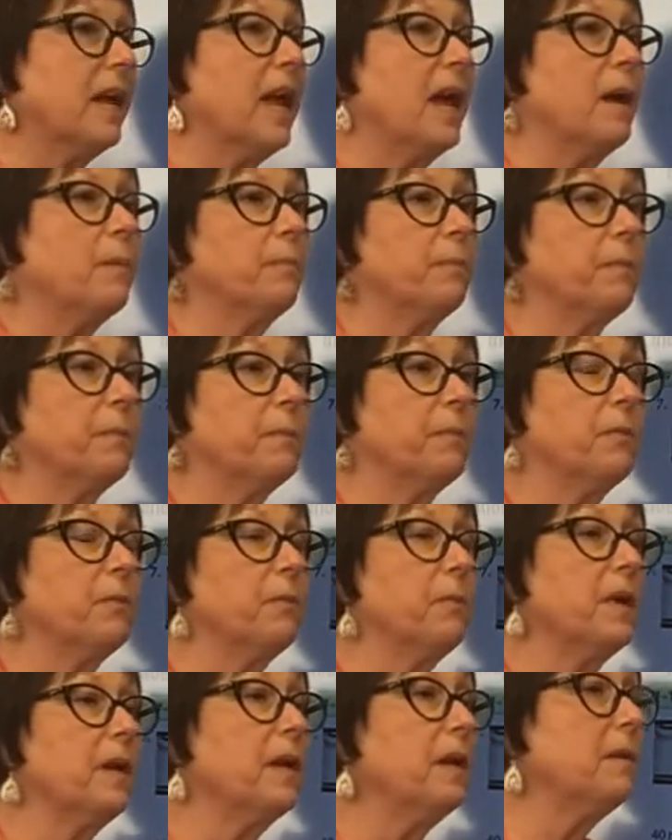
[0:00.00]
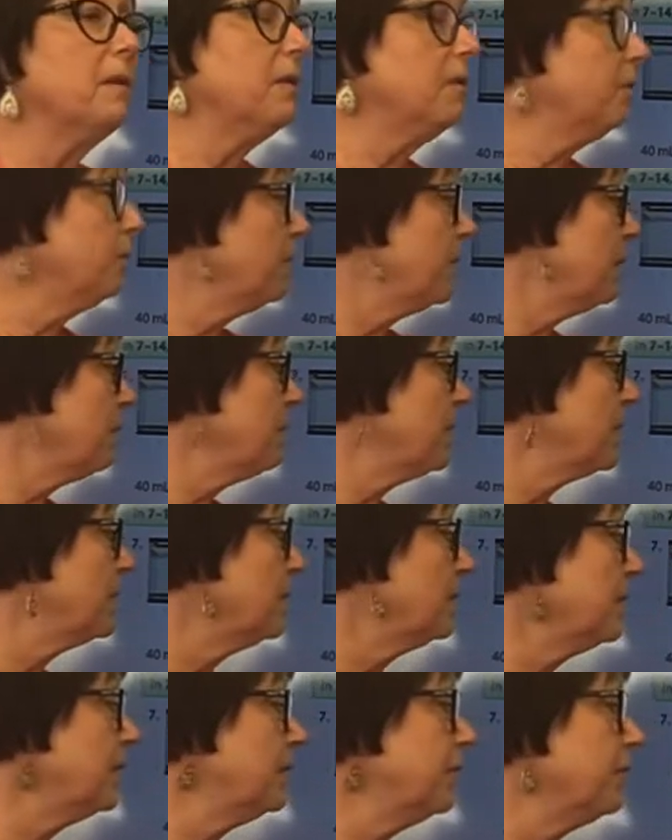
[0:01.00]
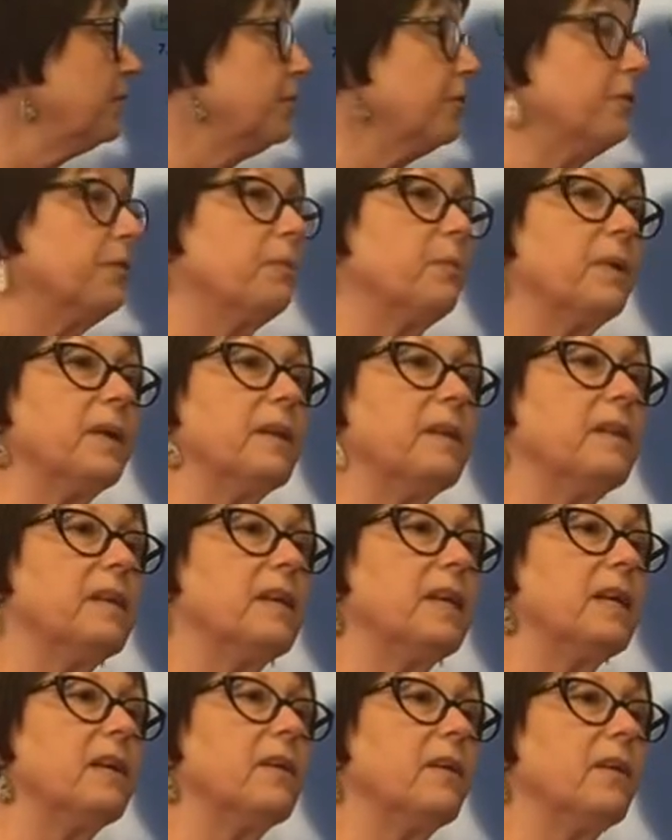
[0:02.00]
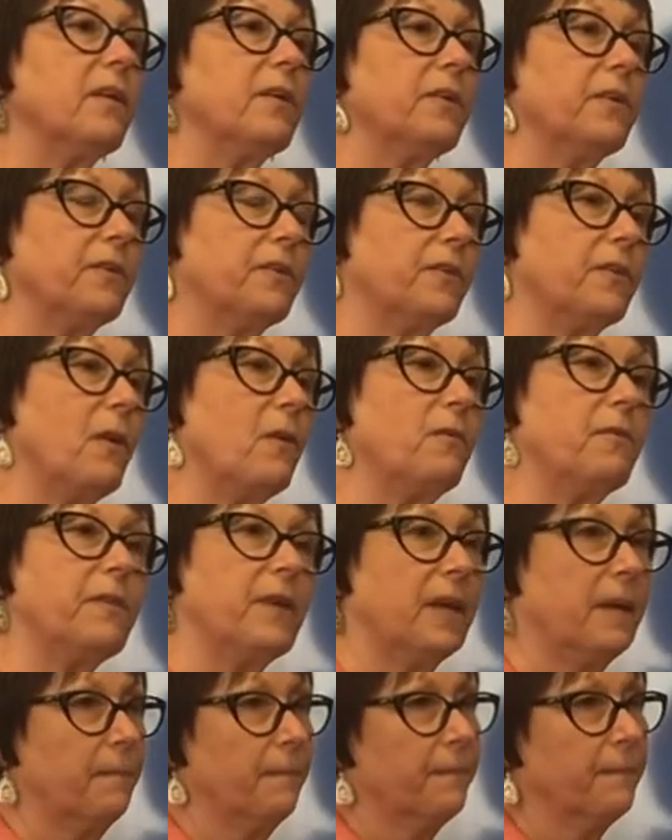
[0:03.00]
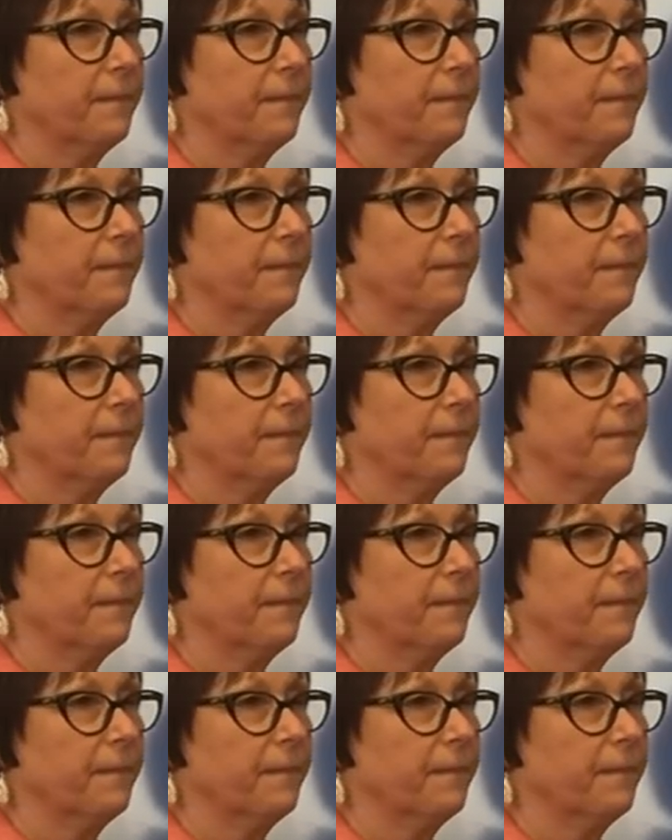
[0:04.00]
cap, 3 milliliters or 3 liters? Sophie.